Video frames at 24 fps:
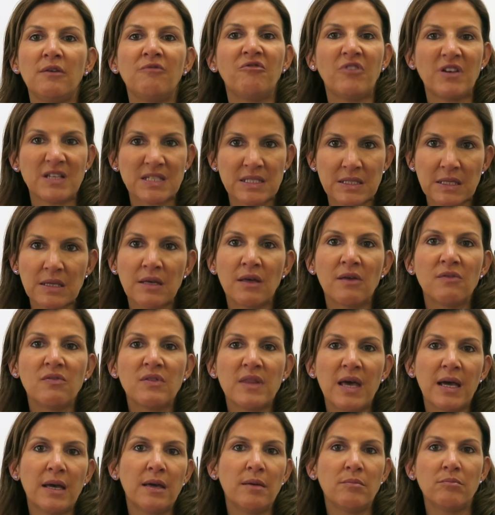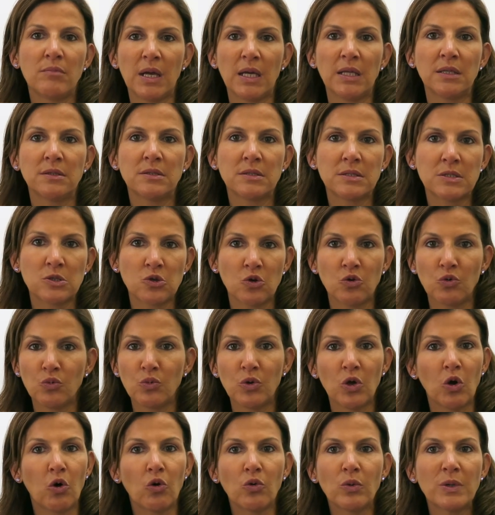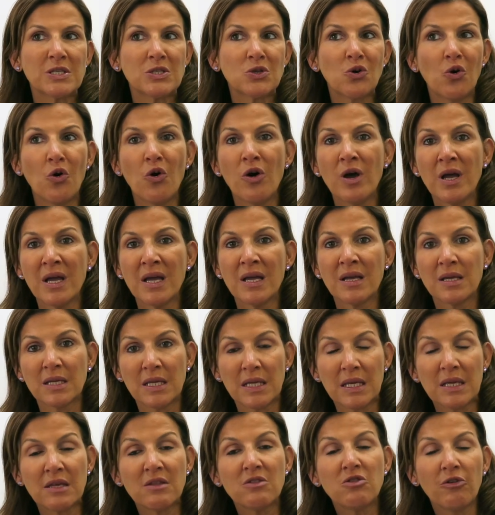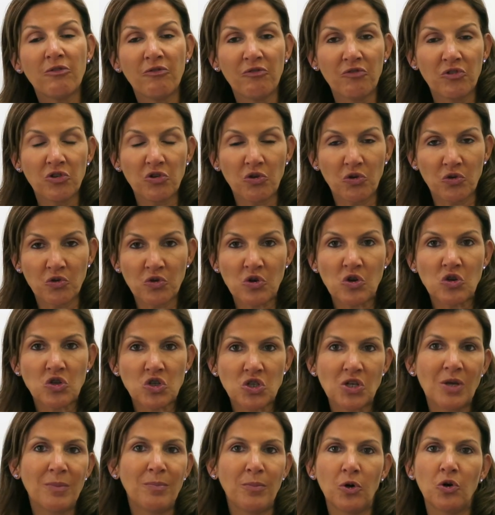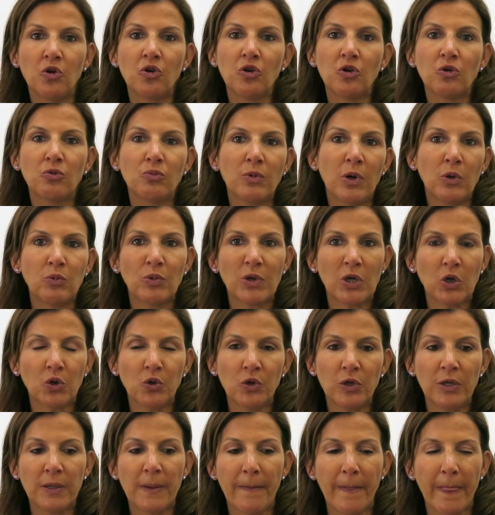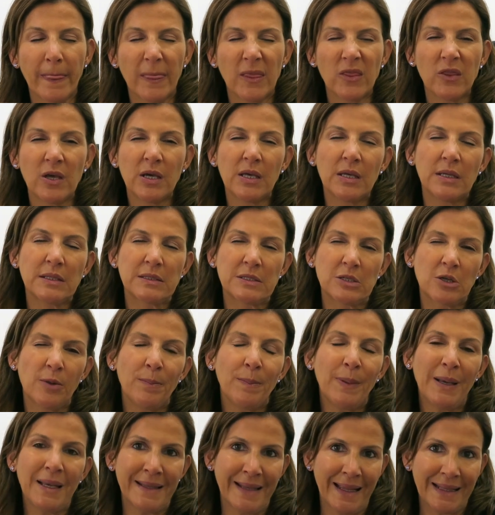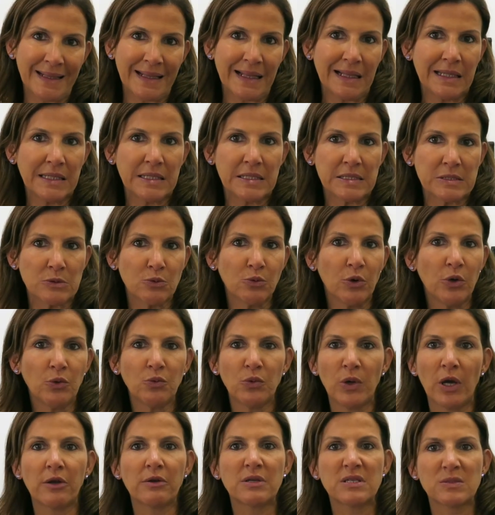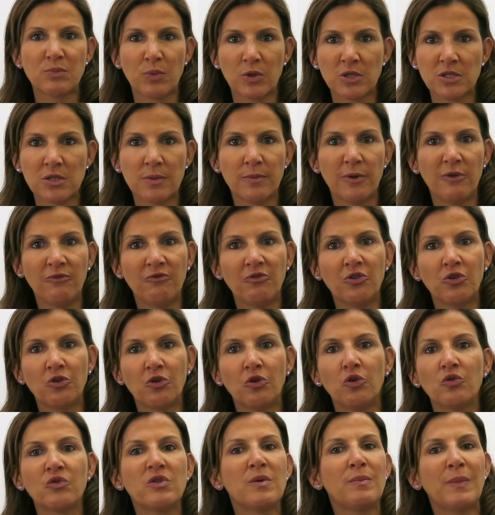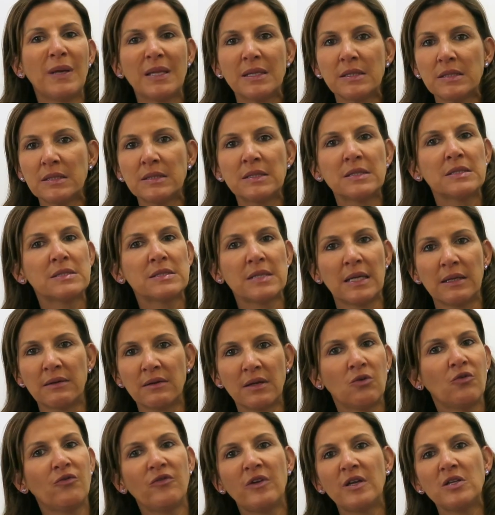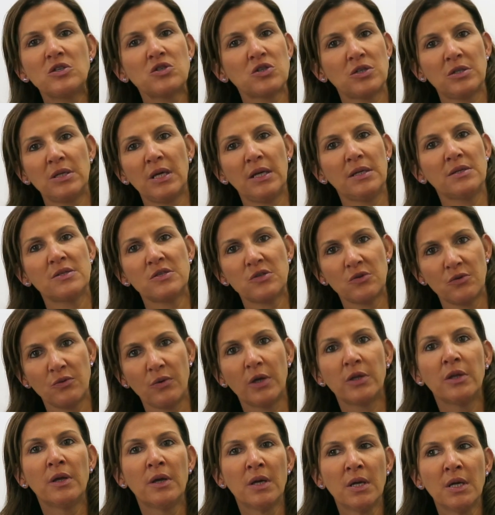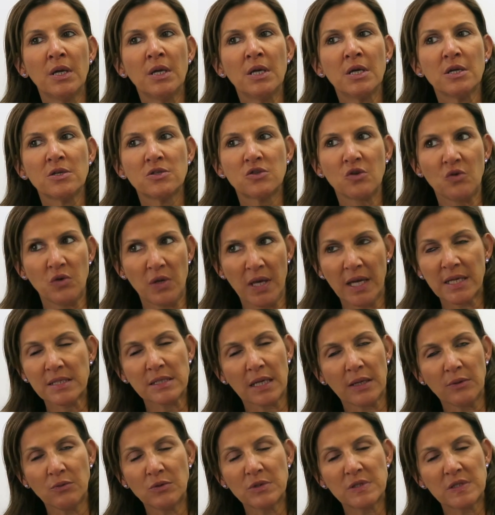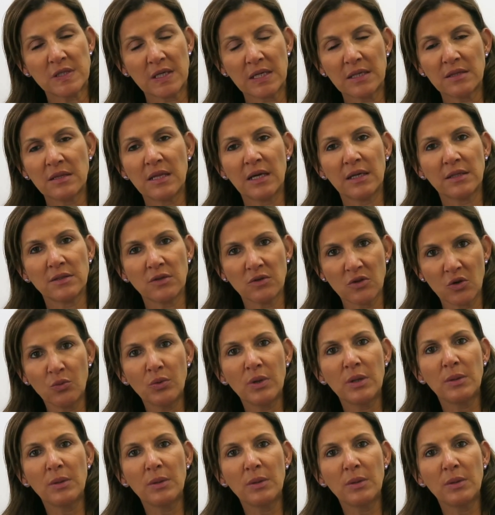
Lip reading: investing in them. And so we always go either for ownership or what we call the triple net lease, where we are responsible for all the maintenance and renovation and so on. So yes, I would say that